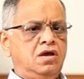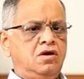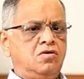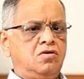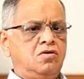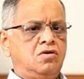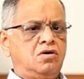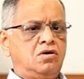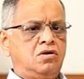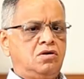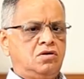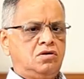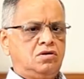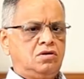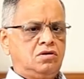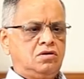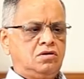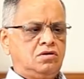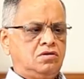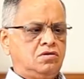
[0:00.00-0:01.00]
are
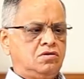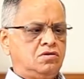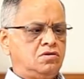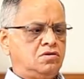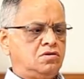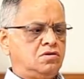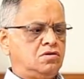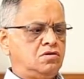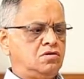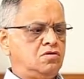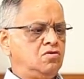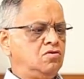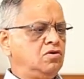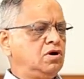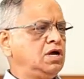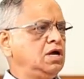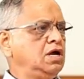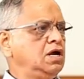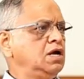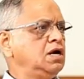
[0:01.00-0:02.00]

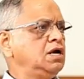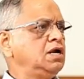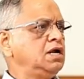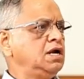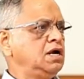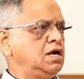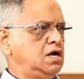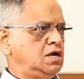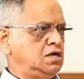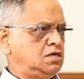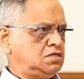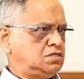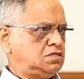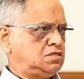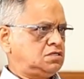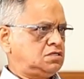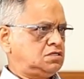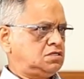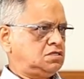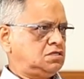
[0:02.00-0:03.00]
looking at
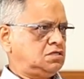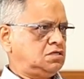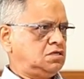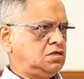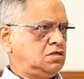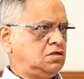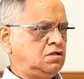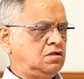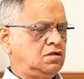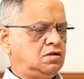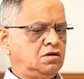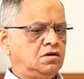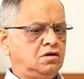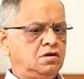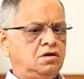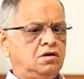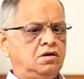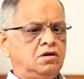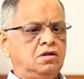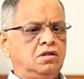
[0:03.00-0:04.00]
elders.
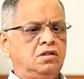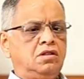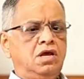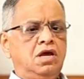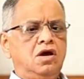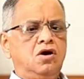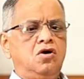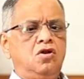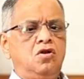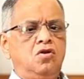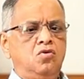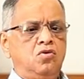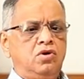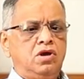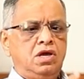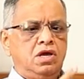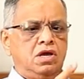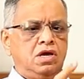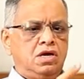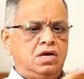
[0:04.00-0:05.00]
They are
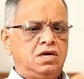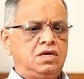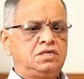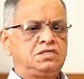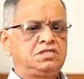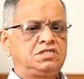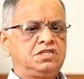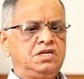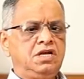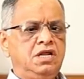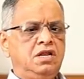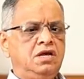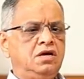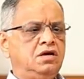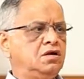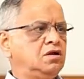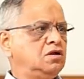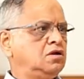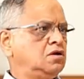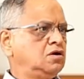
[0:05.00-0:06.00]
looking at
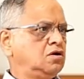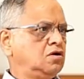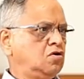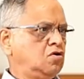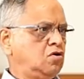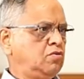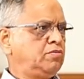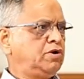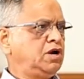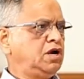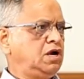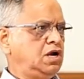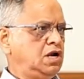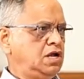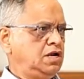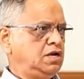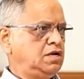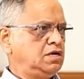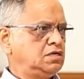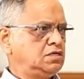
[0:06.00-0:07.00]
senior corporate
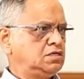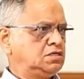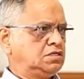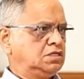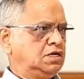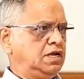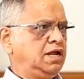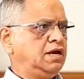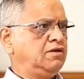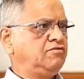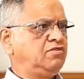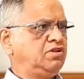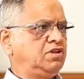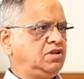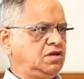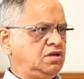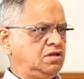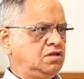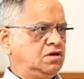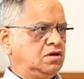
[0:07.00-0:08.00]
leaders in
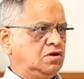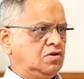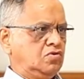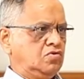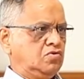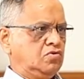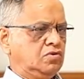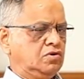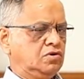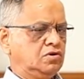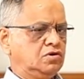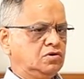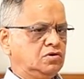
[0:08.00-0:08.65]
everything they do.